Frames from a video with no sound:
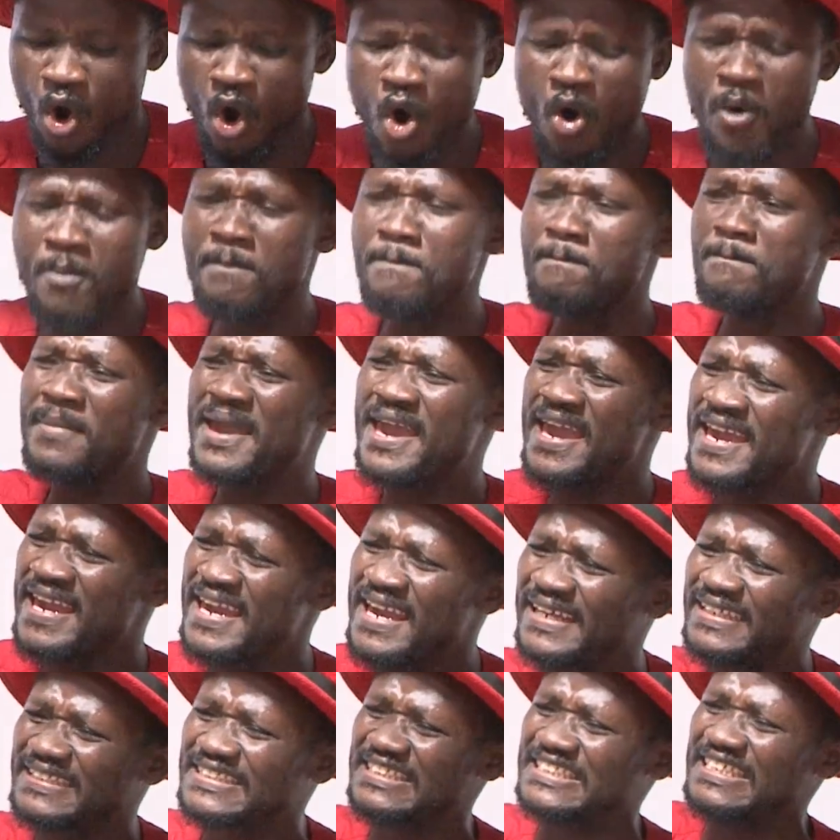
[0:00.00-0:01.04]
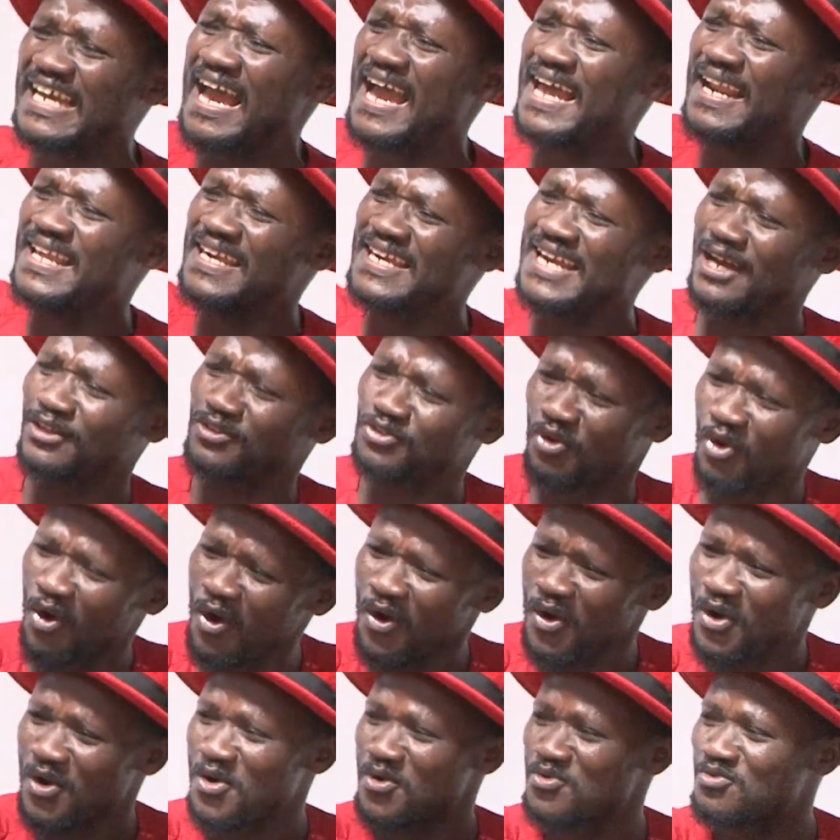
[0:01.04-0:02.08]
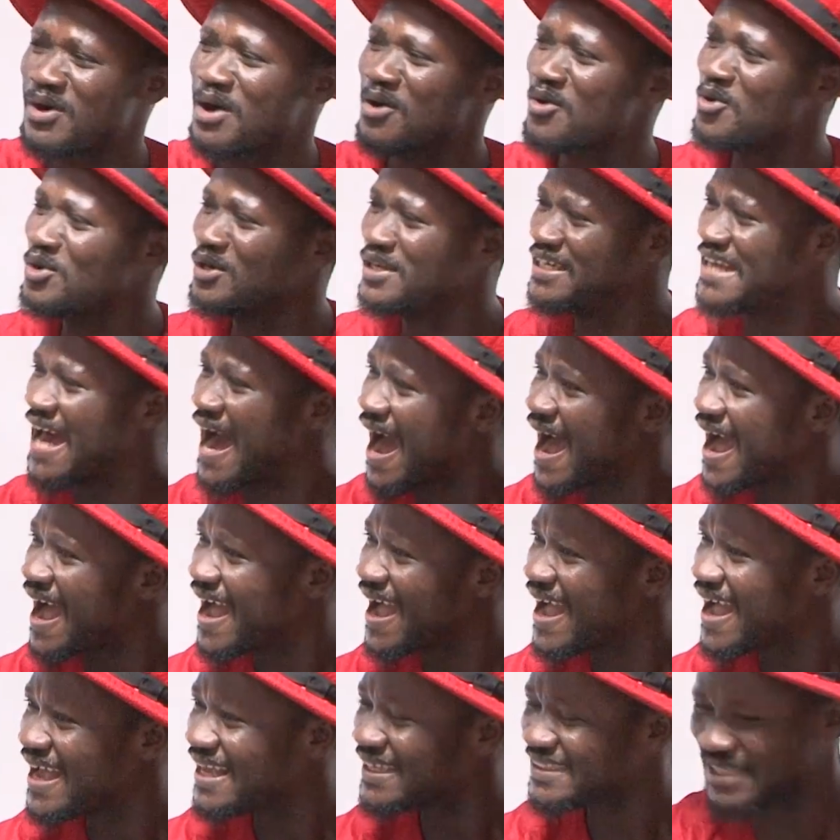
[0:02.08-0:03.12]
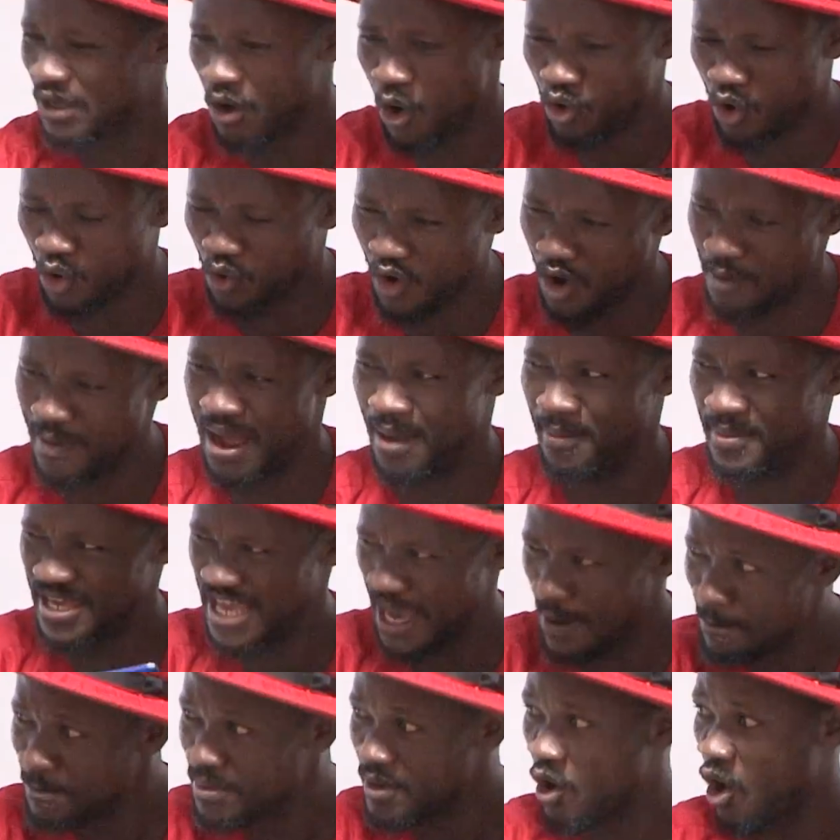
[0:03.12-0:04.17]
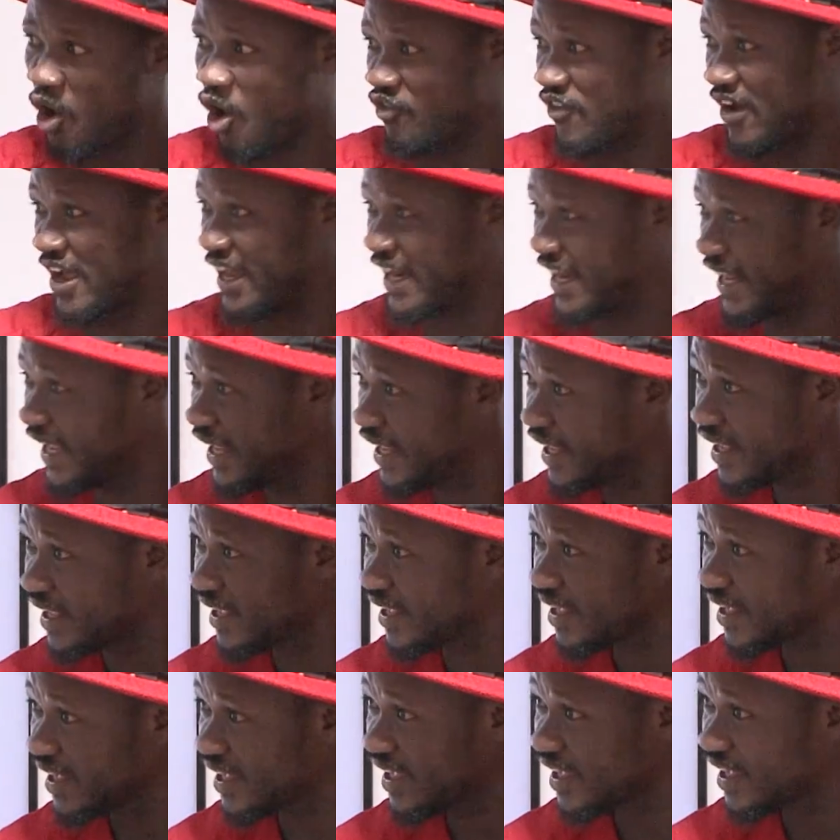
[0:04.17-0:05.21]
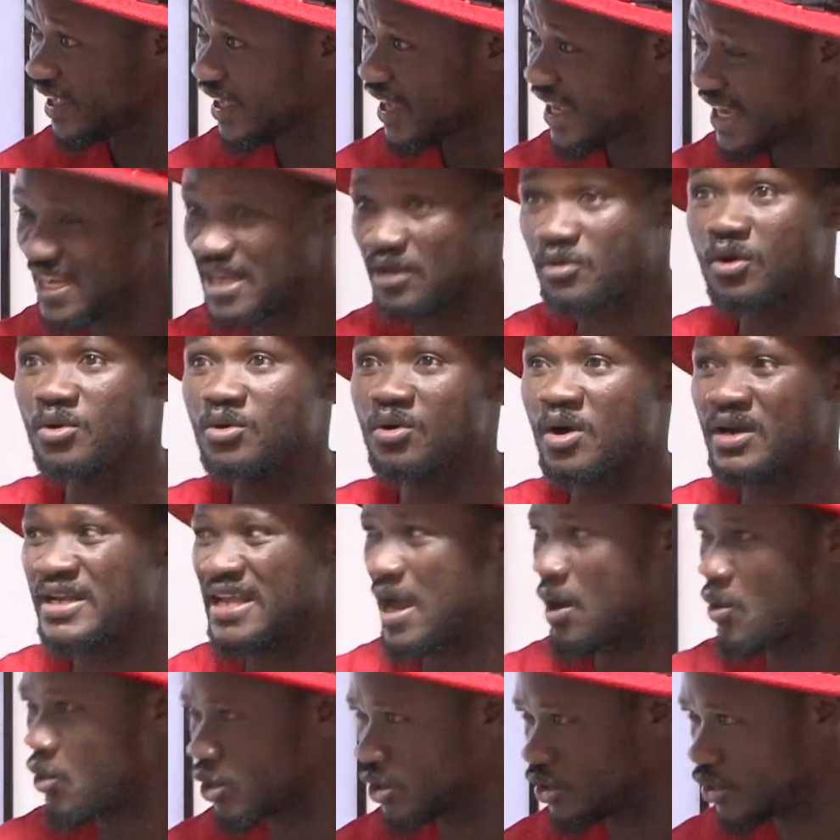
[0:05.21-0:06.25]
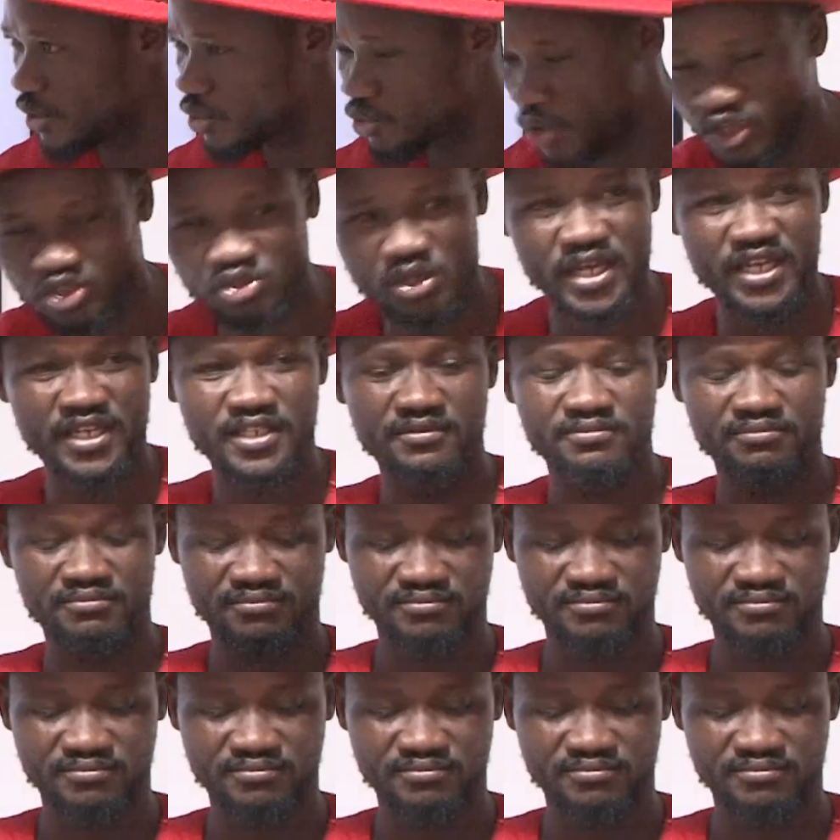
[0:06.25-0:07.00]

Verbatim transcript: Oh, me, he's sending you too. What Ulida? So could one mammy and be over finding. And I could run out one. Cosso.